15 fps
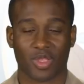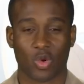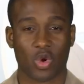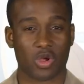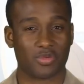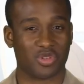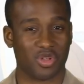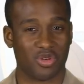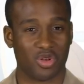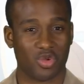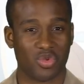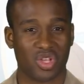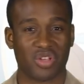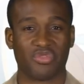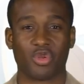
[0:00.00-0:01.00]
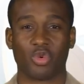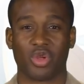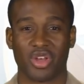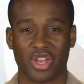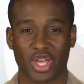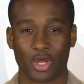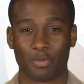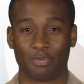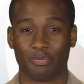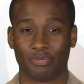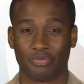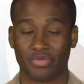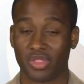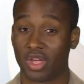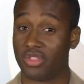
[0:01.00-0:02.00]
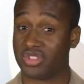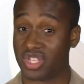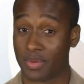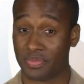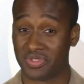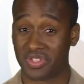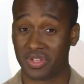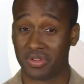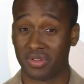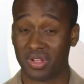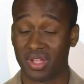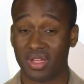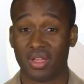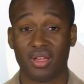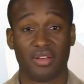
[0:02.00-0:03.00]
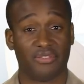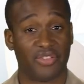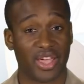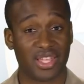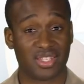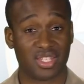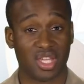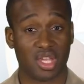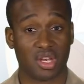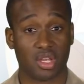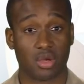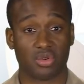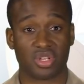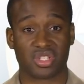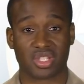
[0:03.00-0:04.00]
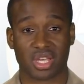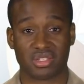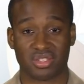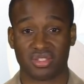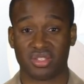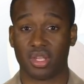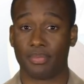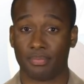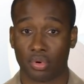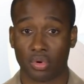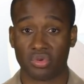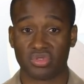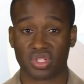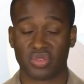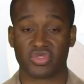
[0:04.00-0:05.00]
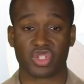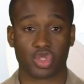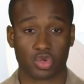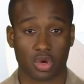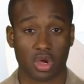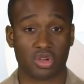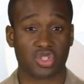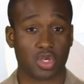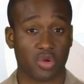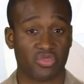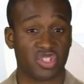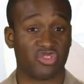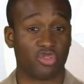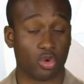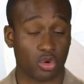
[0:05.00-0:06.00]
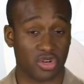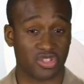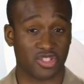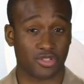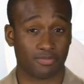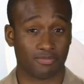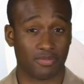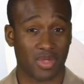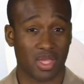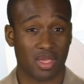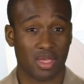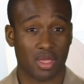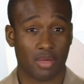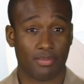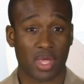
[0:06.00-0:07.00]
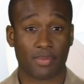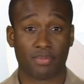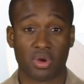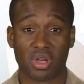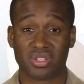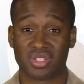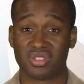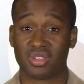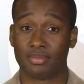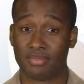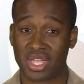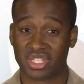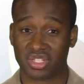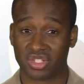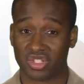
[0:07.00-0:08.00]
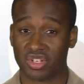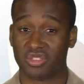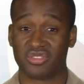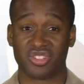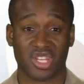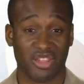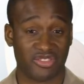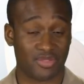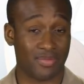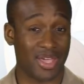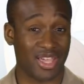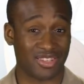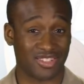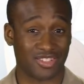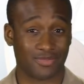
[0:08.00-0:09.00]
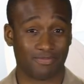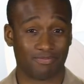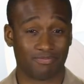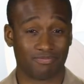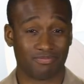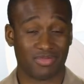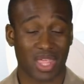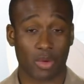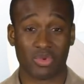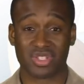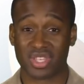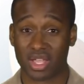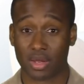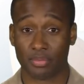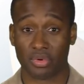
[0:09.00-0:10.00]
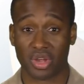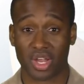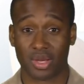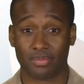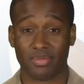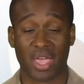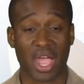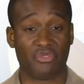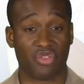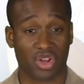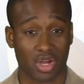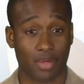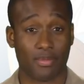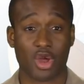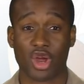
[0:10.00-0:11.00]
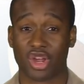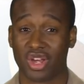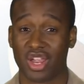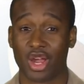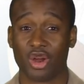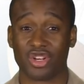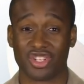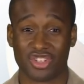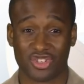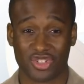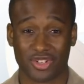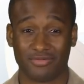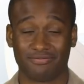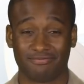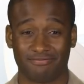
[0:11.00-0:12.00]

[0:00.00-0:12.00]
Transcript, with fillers: Welcome to a new week of the Rundown. On this episode, Vice CNO discusses the importance of a strong surface force. MCPON says a message should the Chiefs mess, and we celebrate African American heritage.